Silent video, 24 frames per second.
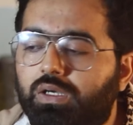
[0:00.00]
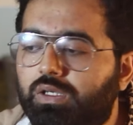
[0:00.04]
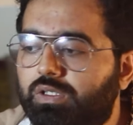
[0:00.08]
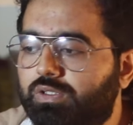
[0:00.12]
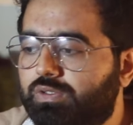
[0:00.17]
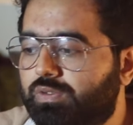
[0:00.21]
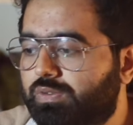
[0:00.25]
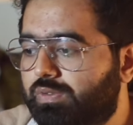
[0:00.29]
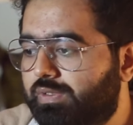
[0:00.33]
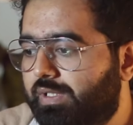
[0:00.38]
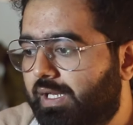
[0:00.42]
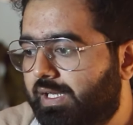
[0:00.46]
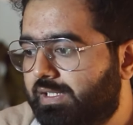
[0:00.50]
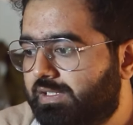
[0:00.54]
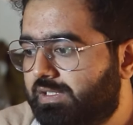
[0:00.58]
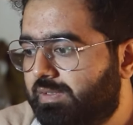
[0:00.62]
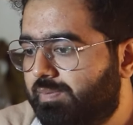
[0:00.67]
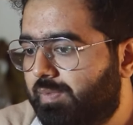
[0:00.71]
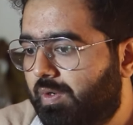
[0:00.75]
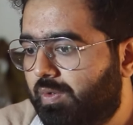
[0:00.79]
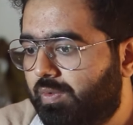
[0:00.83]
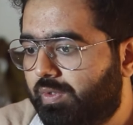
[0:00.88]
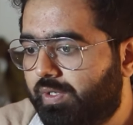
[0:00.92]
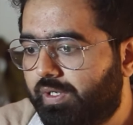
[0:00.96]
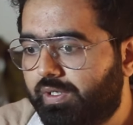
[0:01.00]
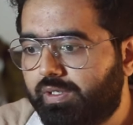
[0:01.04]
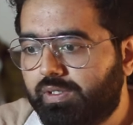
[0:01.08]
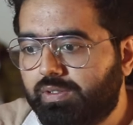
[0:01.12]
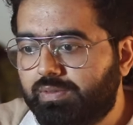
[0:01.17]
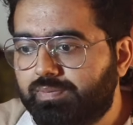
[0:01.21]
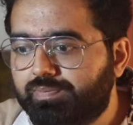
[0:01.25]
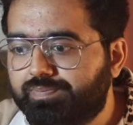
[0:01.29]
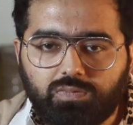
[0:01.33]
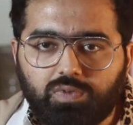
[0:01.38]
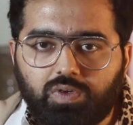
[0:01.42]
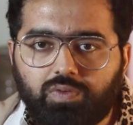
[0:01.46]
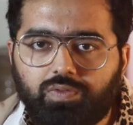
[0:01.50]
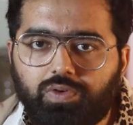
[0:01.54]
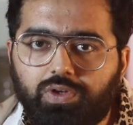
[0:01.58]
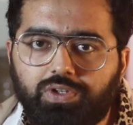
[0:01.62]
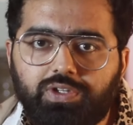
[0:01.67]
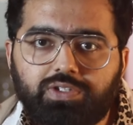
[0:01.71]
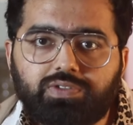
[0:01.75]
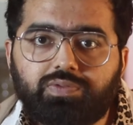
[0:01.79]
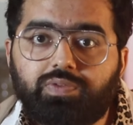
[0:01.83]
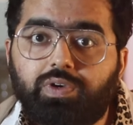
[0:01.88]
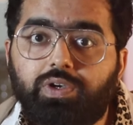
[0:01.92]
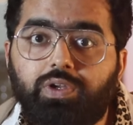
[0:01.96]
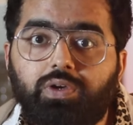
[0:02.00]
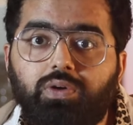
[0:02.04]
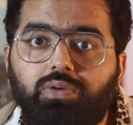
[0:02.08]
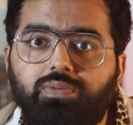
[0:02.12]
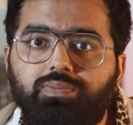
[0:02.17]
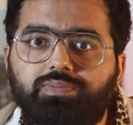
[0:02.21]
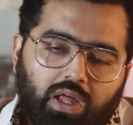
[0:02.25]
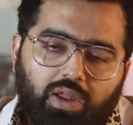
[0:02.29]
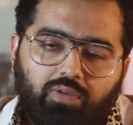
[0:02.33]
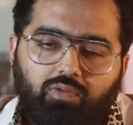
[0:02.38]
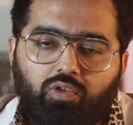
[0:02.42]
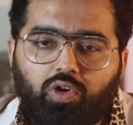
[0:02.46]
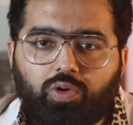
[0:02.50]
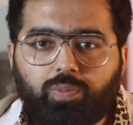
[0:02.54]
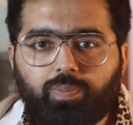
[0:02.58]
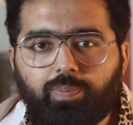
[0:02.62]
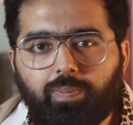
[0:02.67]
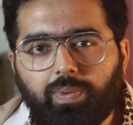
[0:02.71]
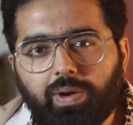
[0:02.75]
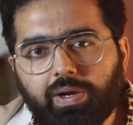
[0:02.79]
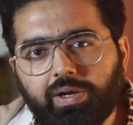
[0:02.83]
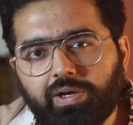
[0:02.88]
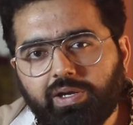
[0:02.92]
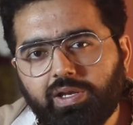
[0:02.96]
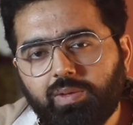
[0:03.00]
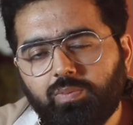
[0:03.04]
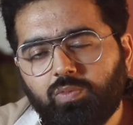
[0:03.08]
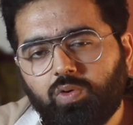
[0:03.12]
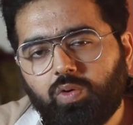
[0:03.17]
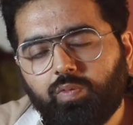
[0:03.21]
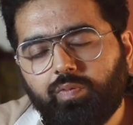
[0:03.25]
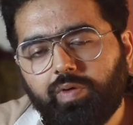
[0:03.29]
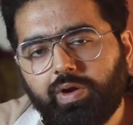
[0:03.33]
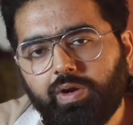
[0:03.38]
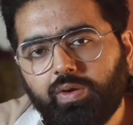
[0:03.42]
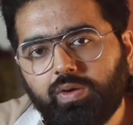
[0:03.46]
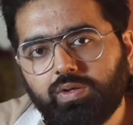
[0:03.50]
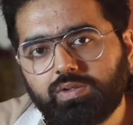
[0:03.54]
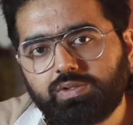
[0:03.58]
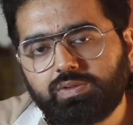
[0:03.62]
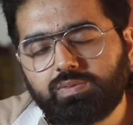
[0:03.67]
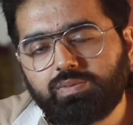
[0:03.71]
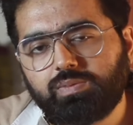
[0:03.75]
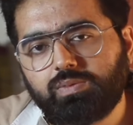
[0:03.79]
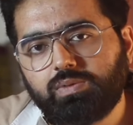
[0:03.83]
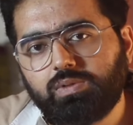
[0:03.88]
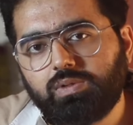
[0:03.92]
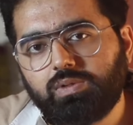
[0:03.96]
So that's about it for this video. I've got plenty more videos